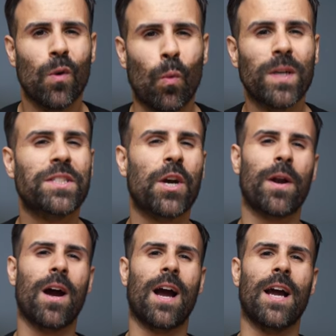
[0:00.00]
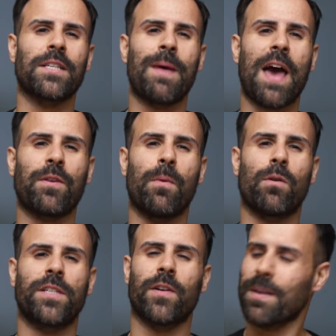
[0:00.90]
What's going on guys, Matthew
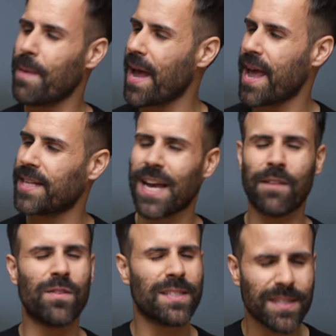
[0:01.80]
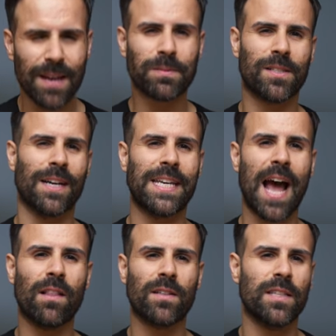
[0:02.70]
Moniz here, and in my hands I have the Samsung
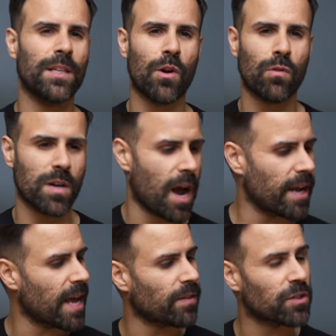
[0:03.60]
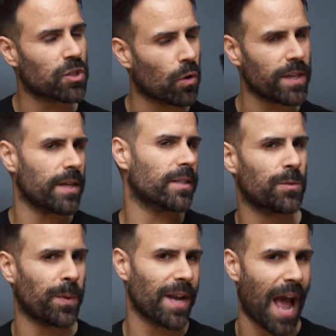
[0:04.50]
Galaxy Note 9 and the Sony
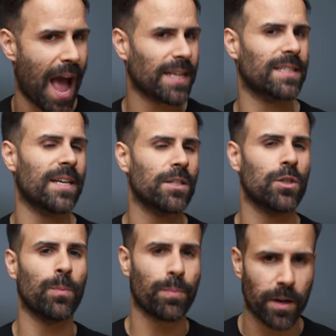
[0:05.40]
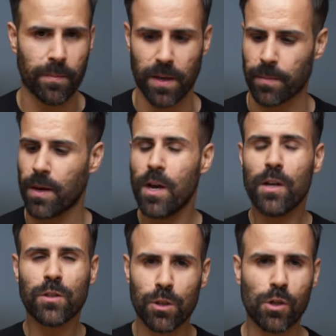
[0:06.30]
Xperia XZ2 Premium.
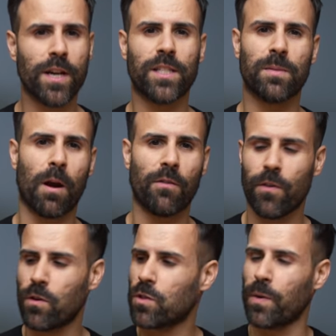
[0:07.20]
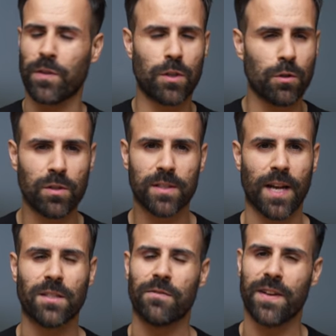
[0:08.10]
Two great smartphones with two
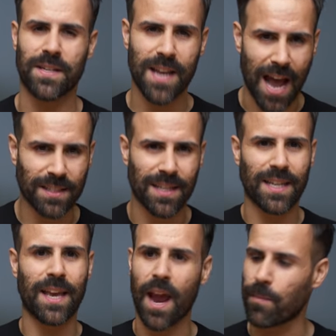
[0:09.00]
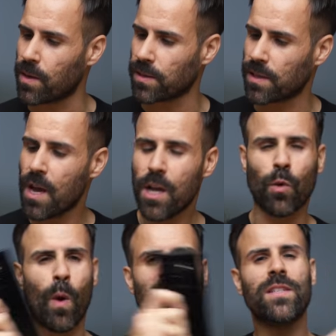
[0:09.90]
sets of fantastic cameras.
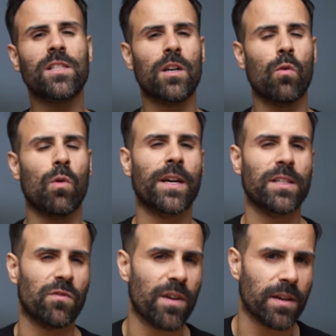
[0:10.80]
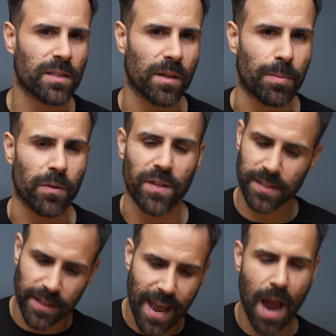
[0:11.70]
The way this is gonna work is very simple. This
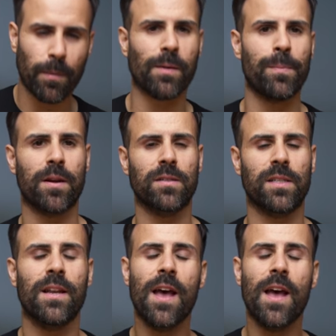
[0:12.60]
is a camera comparison.